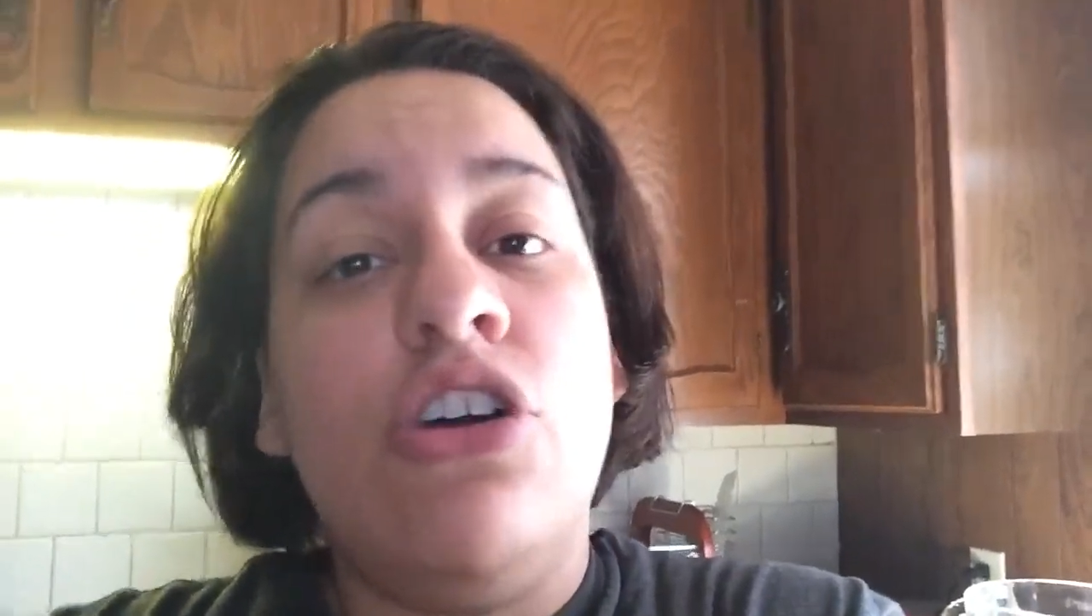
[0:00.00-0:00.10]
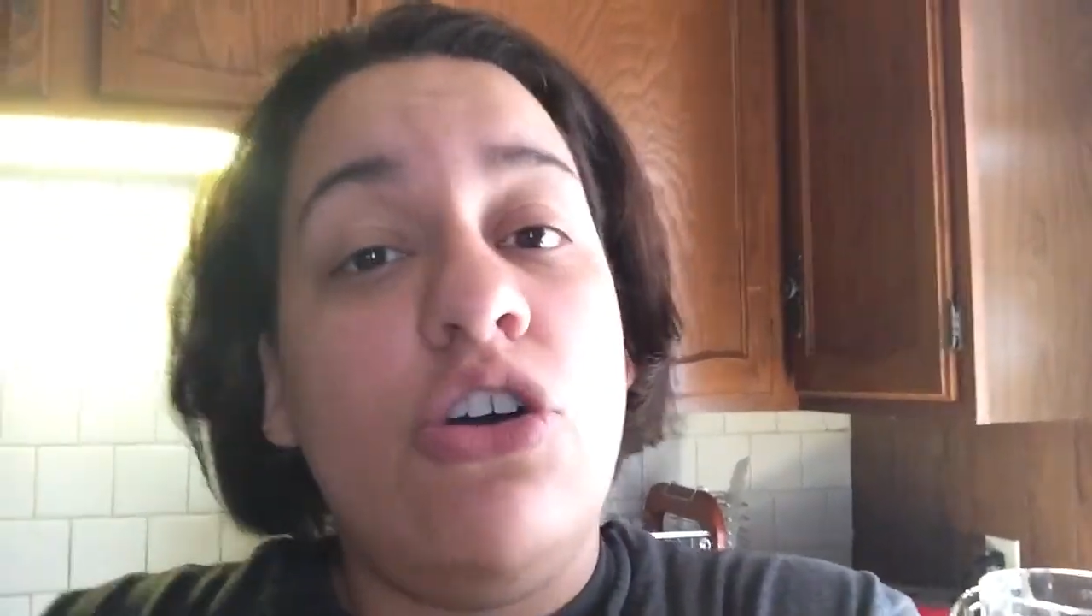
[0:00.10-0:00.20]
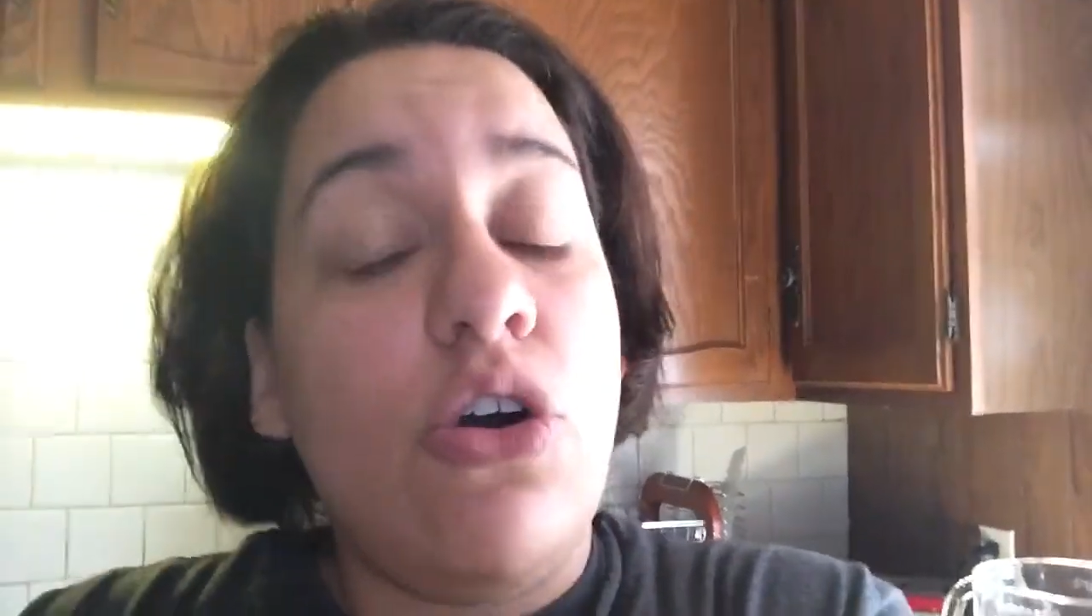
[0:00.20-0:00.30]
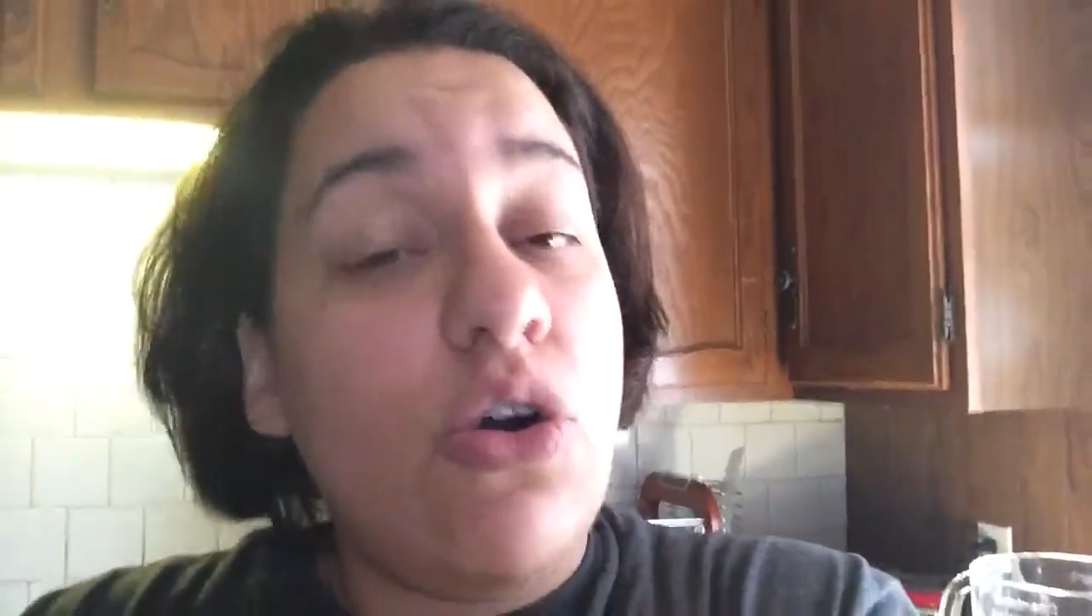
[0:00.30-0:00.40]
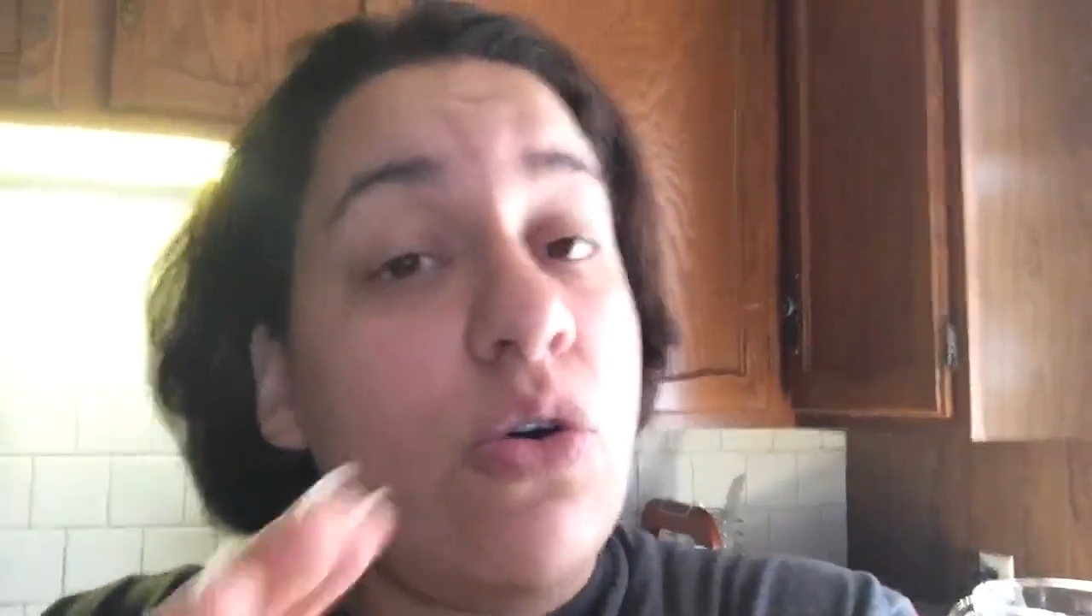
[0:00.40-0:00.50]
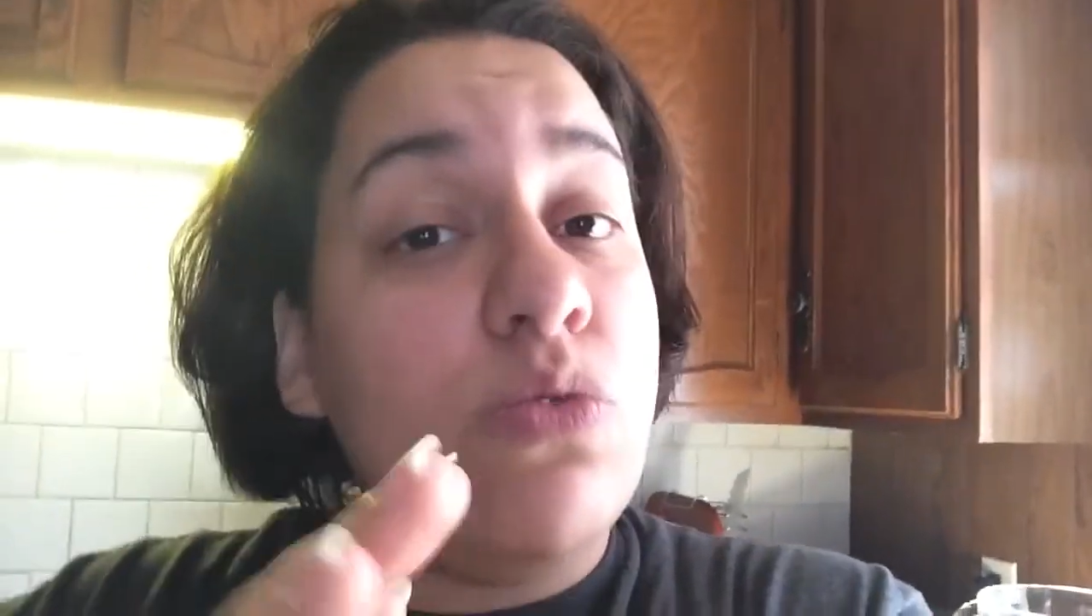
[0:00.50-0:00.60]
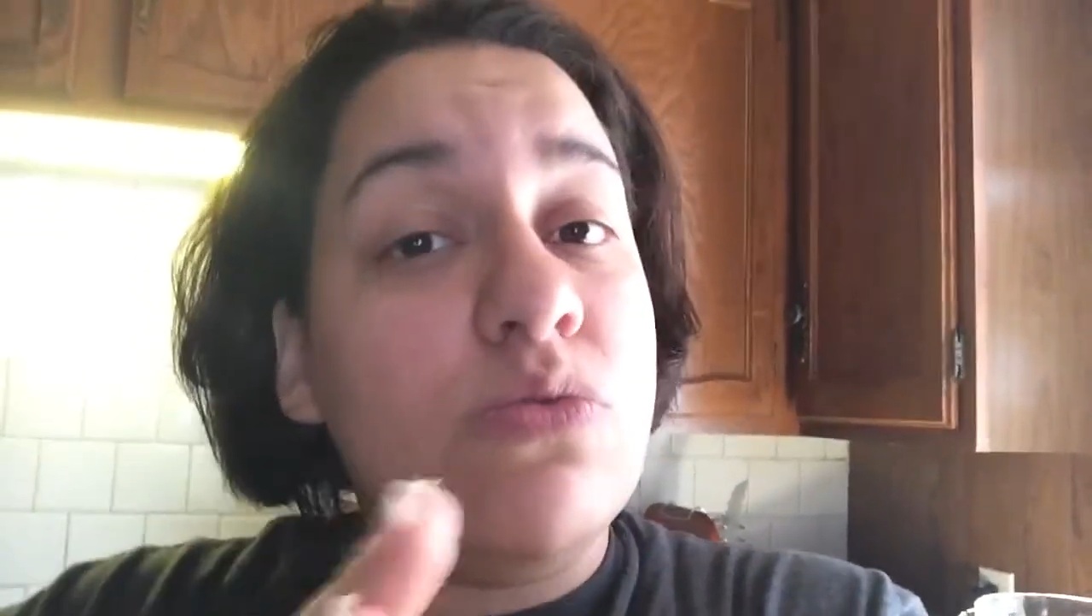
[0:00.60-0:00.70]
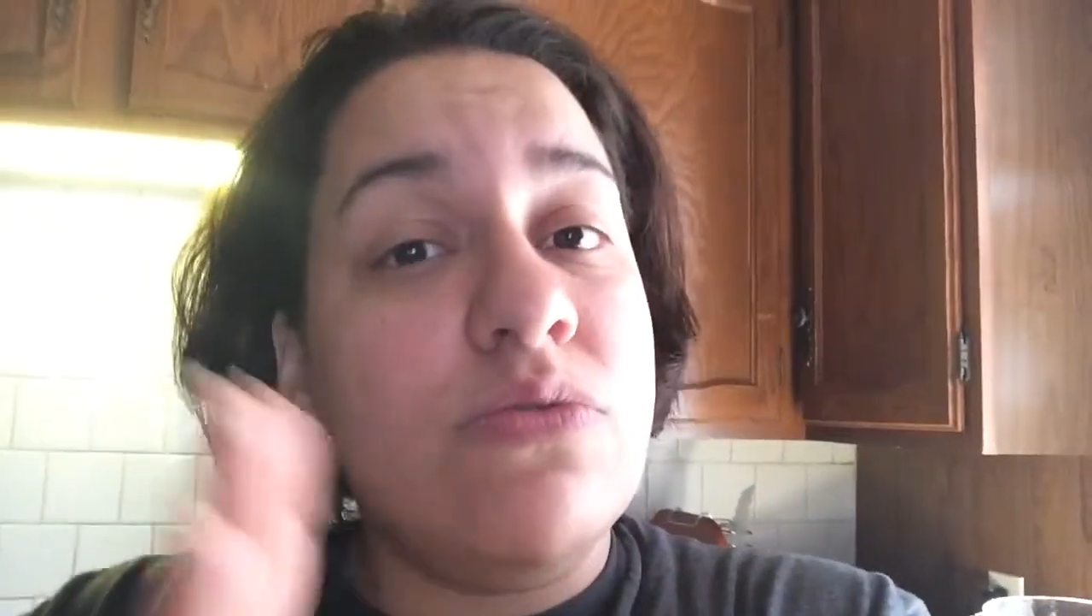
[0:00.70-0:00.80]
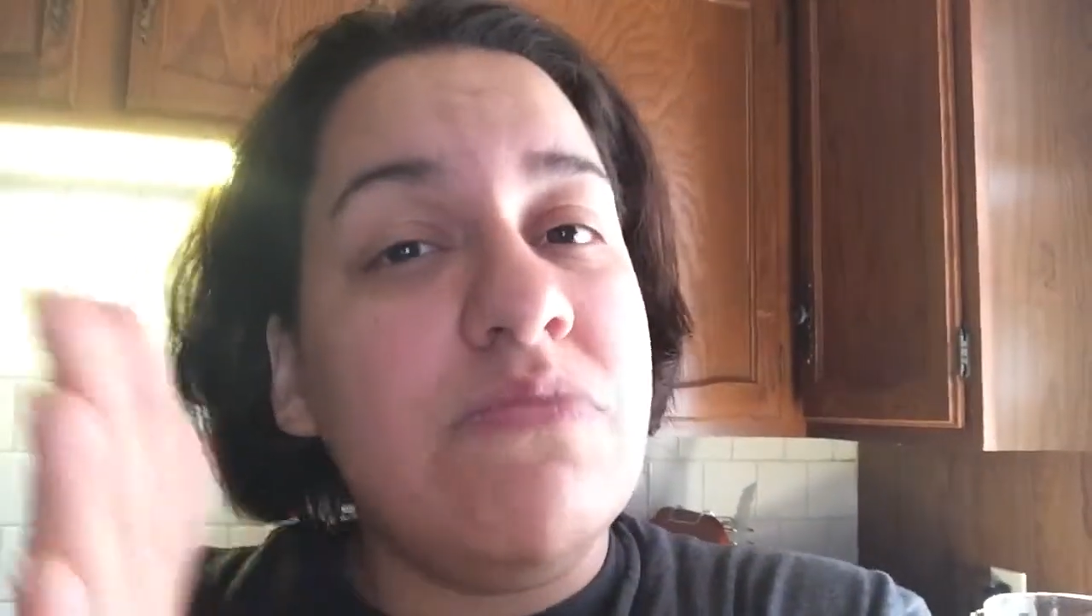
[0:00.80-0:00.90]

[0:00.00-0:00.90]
go